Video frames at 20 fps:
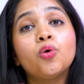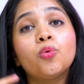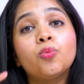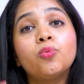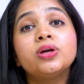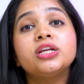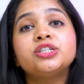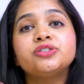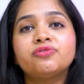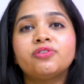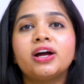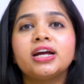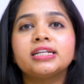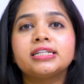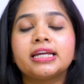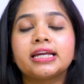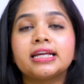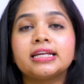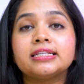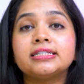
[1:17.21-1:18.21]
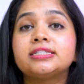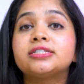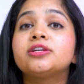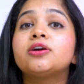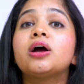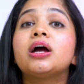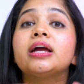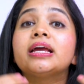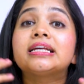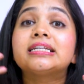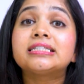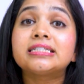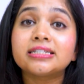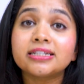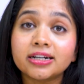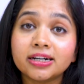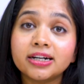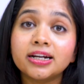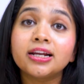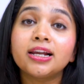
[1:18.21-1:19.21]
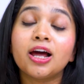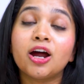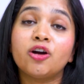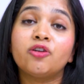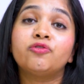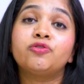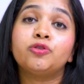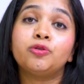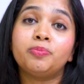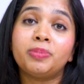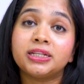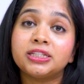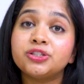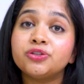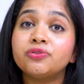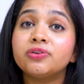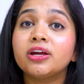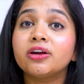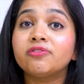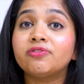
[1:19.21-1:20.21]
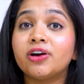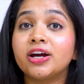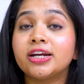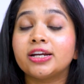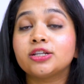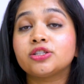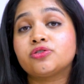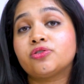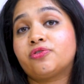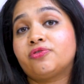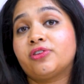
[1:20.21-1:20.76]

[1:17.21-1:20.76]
which fight against external harmful bacteria, virus, or